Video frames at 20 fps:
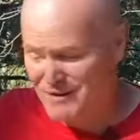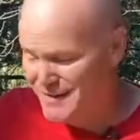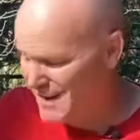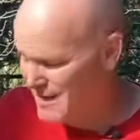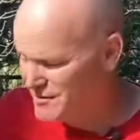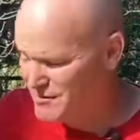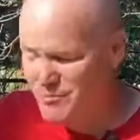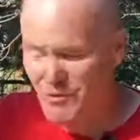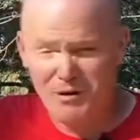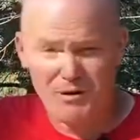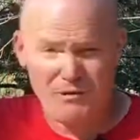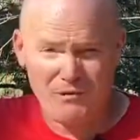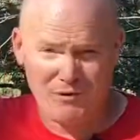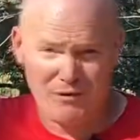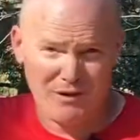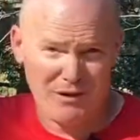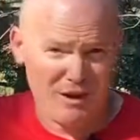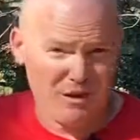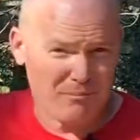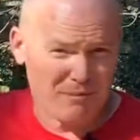That's wonderful.
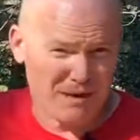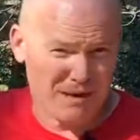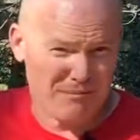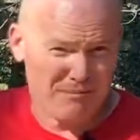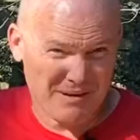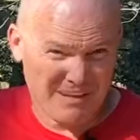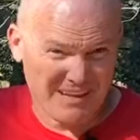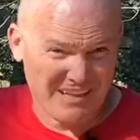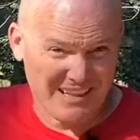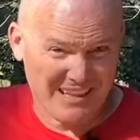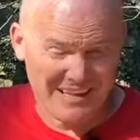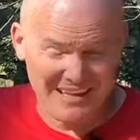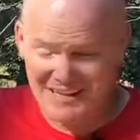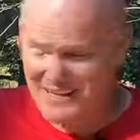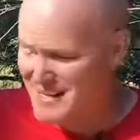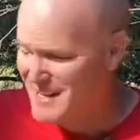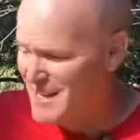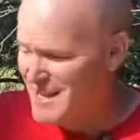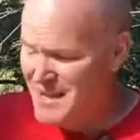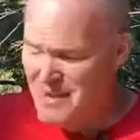It'll help keep it clean,
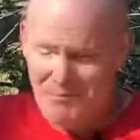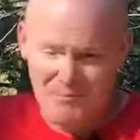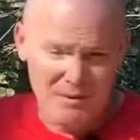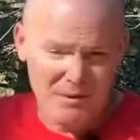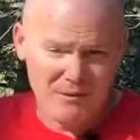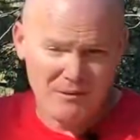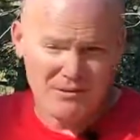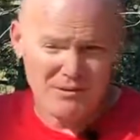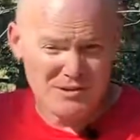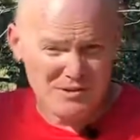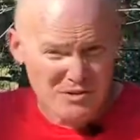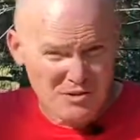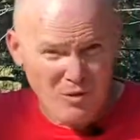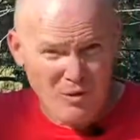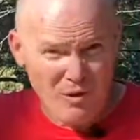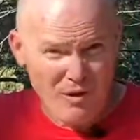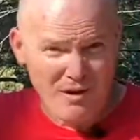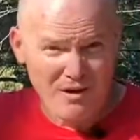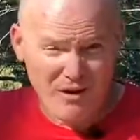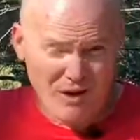be able to
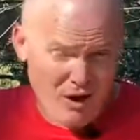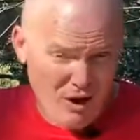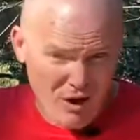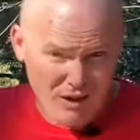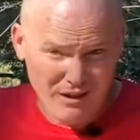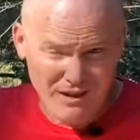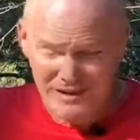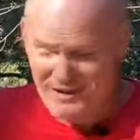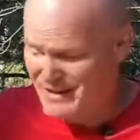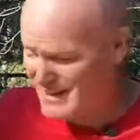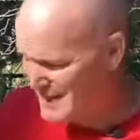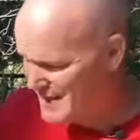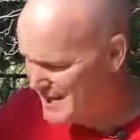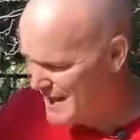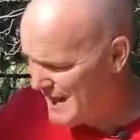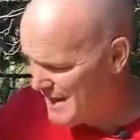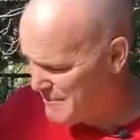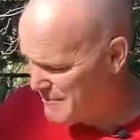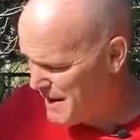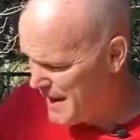store it, haul it in
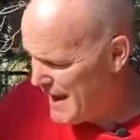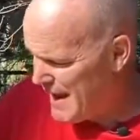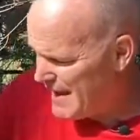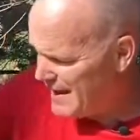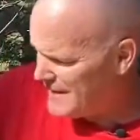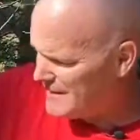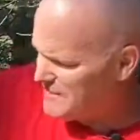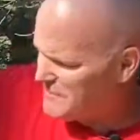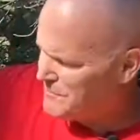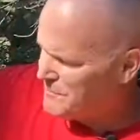that bag.